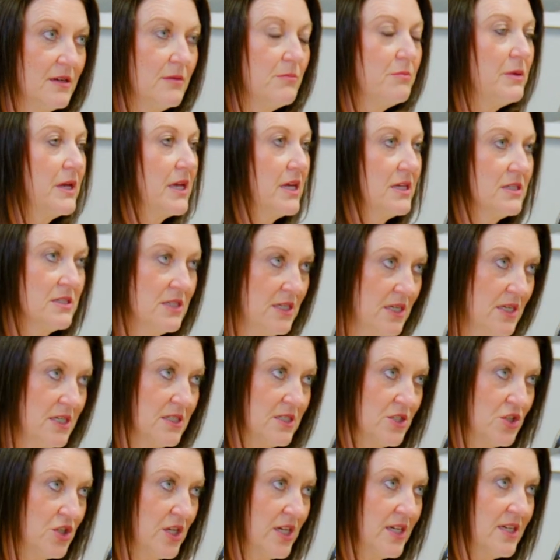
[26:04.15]
because
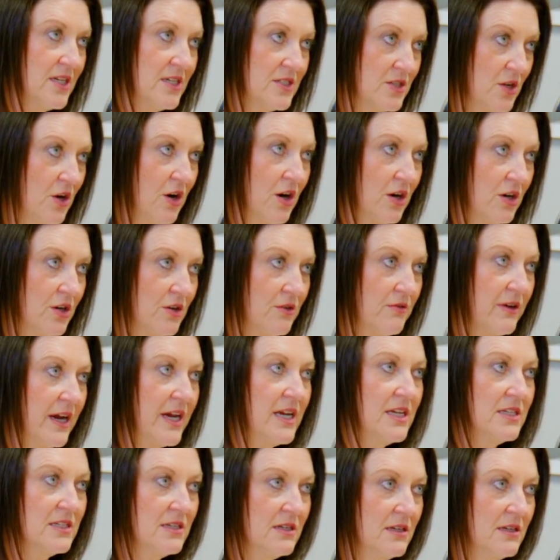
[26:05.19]
this shit is hard,
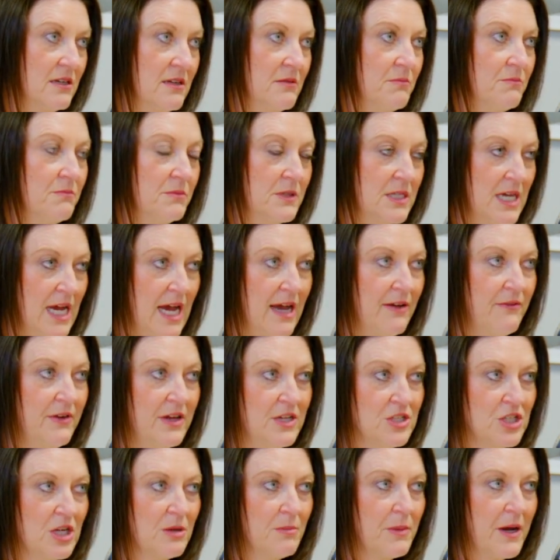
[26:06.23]
right? To have
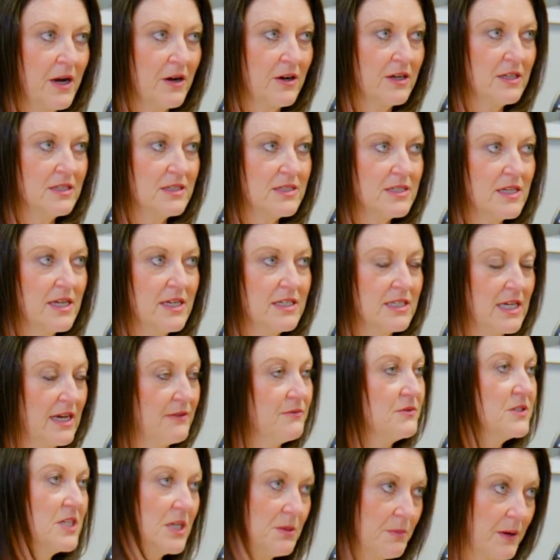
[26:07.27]
aging parents and to have
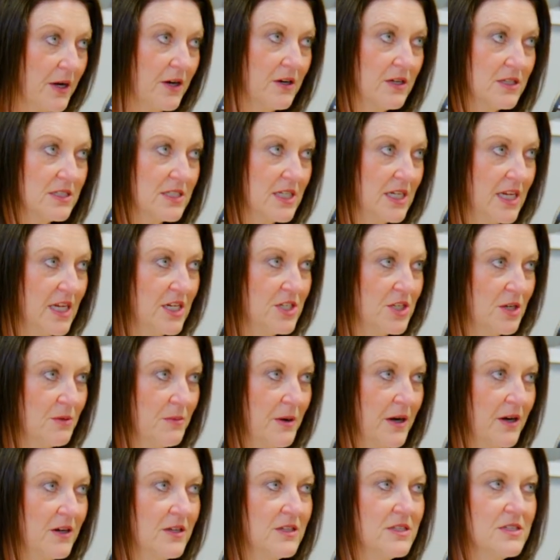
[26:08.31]
sick parents and aging
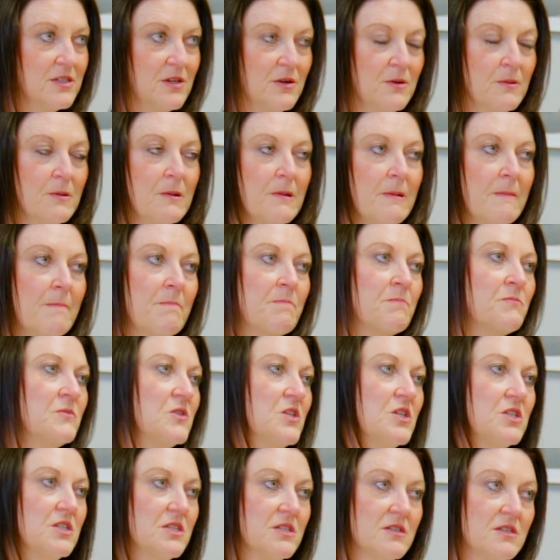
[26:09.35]
parents. So
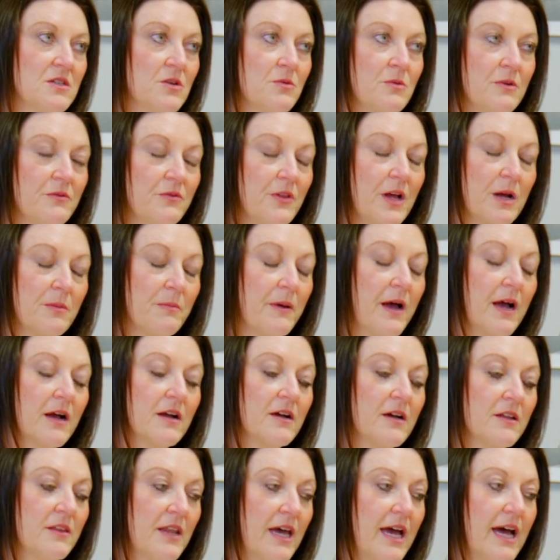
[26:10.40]
just to reflect back
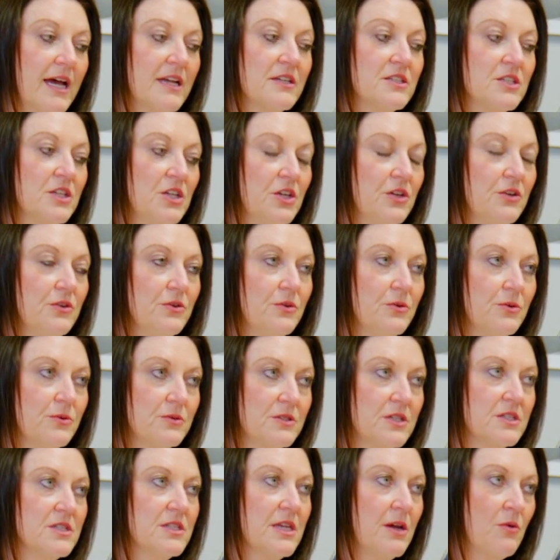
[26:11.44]
on that to you,
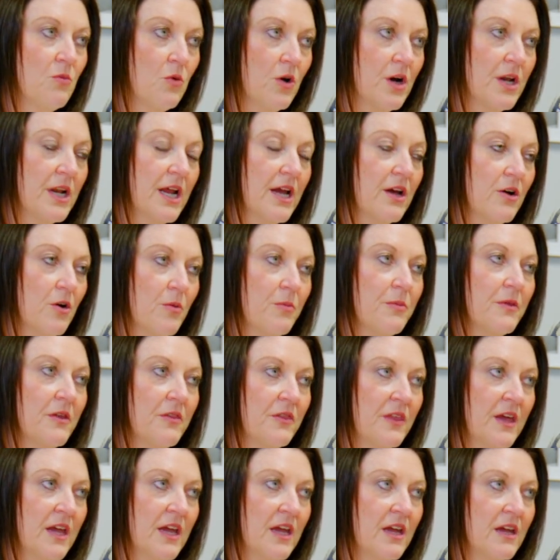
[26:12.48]
to say, one, I hope
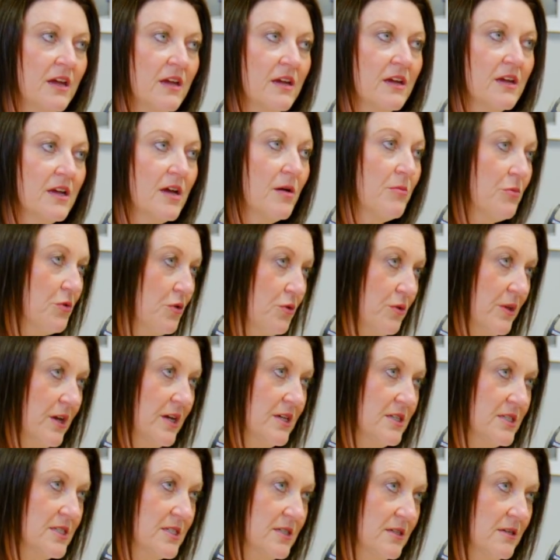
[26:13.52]
that they come through
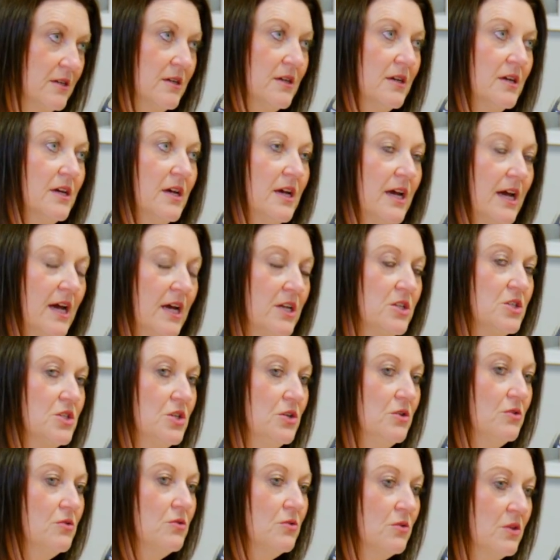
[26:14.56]
this. And
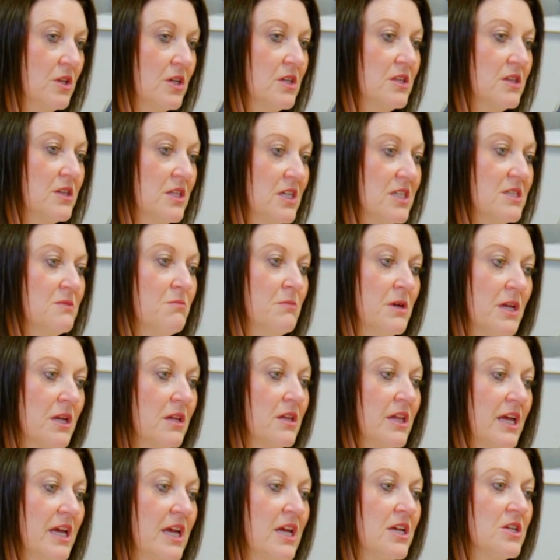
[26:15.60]
two, that this
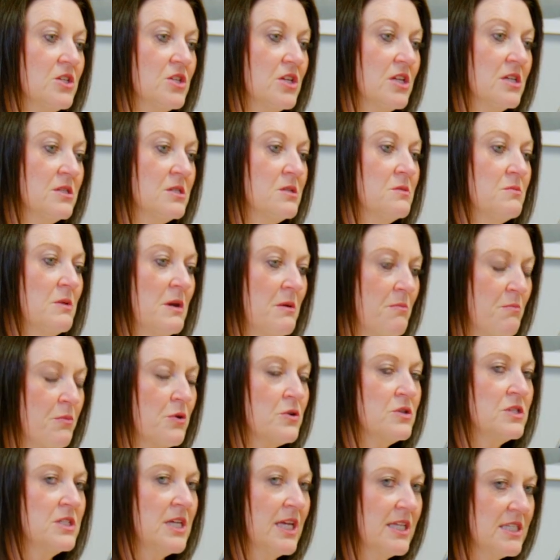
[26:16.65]
middle age, it
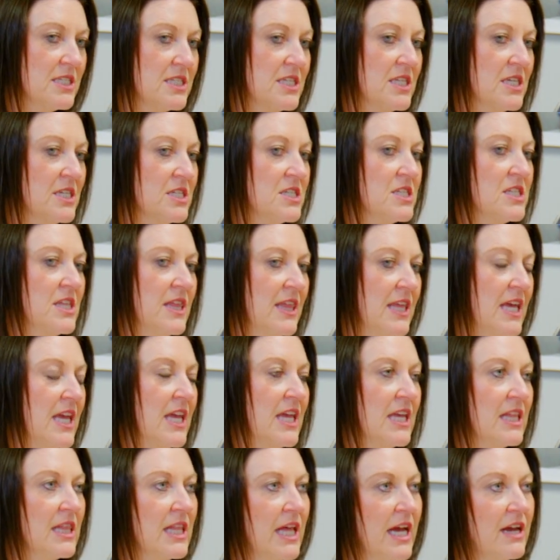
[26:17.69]
presents this thing
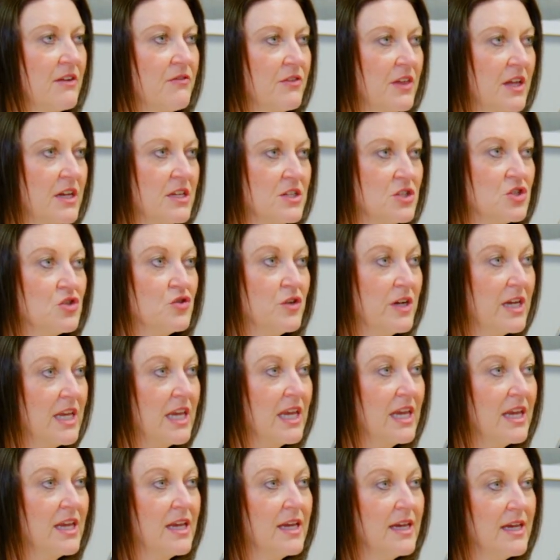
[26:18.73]
in life that is tricky